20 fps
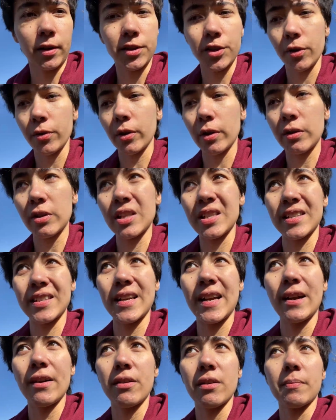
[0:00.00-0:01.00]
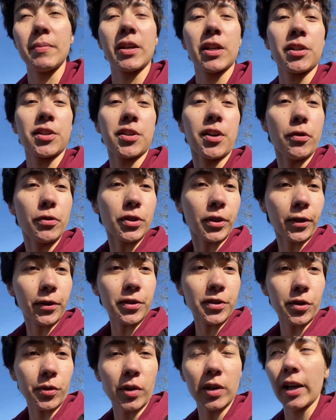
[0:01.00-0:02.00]
don't go to this area because no
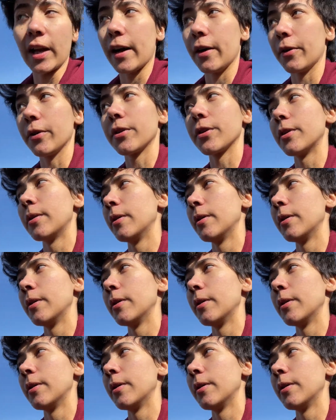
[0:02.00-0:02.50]
dogs are allowed.